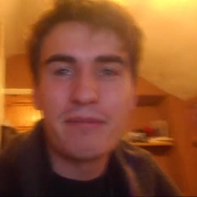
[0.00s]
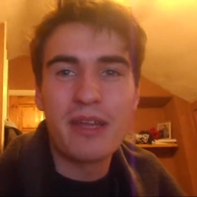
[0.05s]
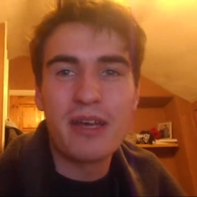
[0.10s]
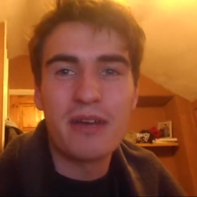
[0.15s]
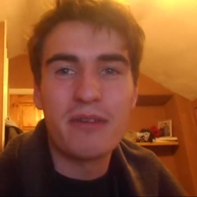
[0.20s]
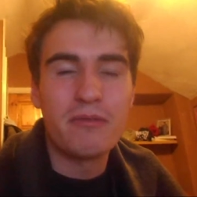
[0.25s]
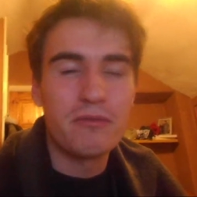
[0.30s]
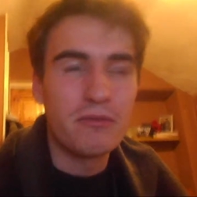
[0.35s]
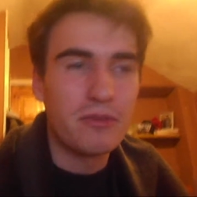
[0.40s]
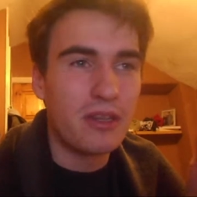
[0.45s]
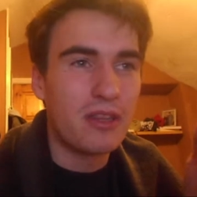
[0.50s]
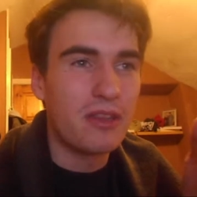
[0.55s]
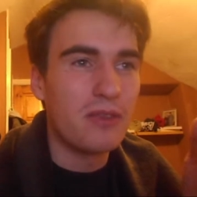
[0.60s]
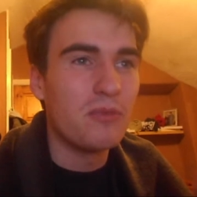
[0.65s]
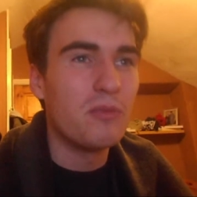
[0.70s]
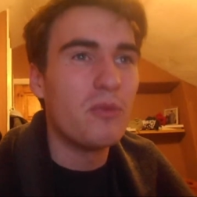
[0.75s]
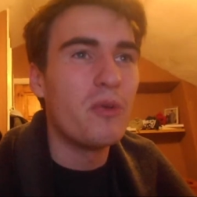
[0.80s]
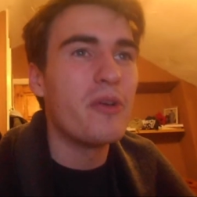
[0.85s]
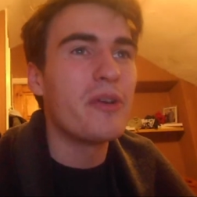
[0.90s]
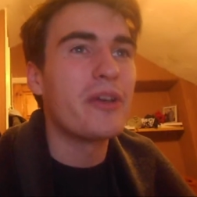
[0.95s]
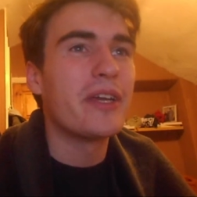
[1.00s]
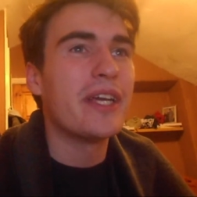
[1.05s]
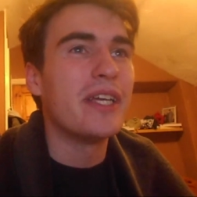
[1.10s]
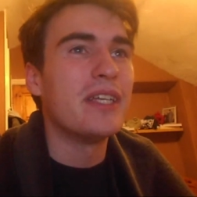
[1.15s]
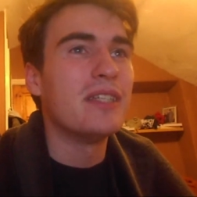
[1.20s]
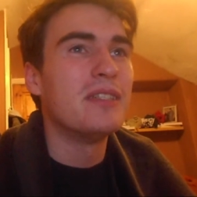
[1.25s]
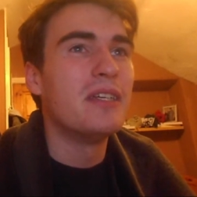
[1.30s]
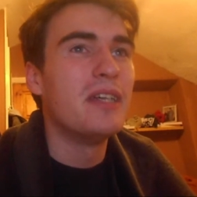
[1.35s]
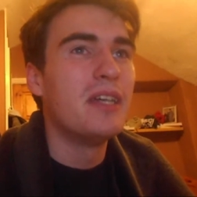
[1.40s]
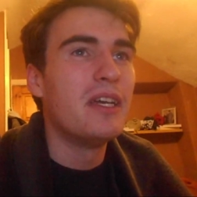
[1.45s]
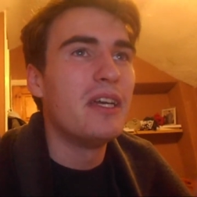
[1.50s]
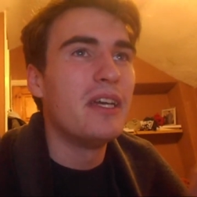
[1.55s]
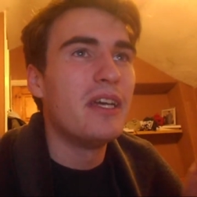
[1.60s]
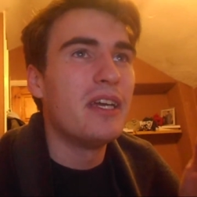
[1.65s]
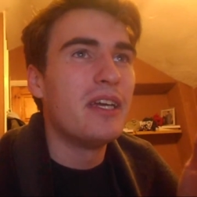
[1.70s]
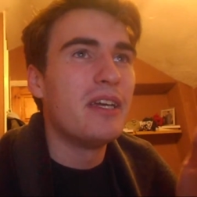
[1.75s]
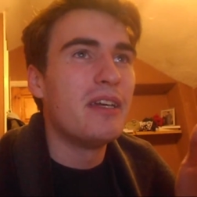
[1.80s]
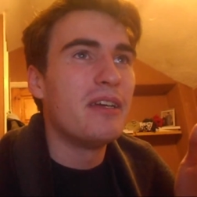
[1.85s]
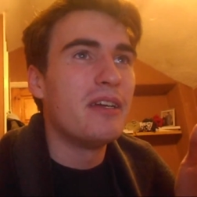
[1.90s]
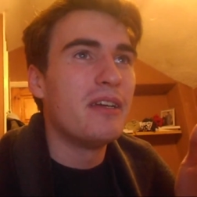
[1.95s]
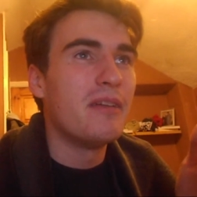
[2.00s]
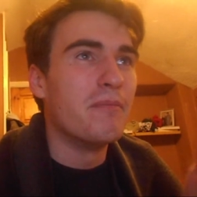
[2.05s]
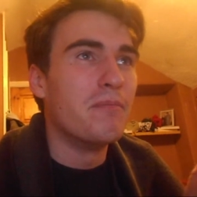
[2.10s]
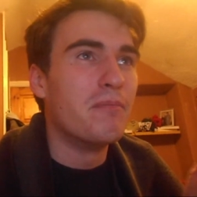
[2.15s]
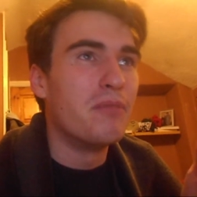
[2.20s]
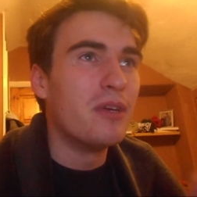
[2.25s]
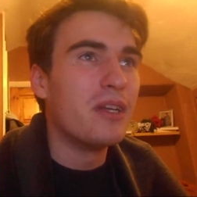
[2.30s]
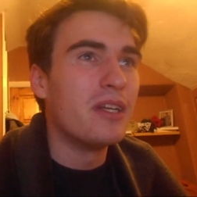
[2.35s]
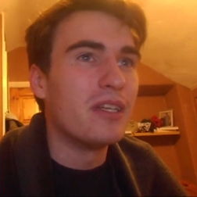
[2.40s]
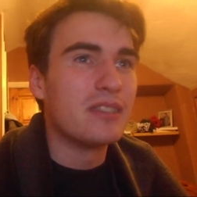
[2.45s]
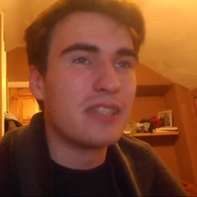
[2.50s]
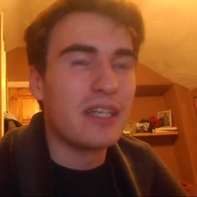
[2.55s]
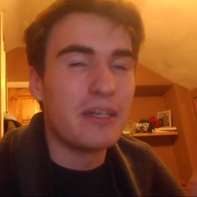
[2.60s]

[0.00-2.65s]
Now, the work is brilliant.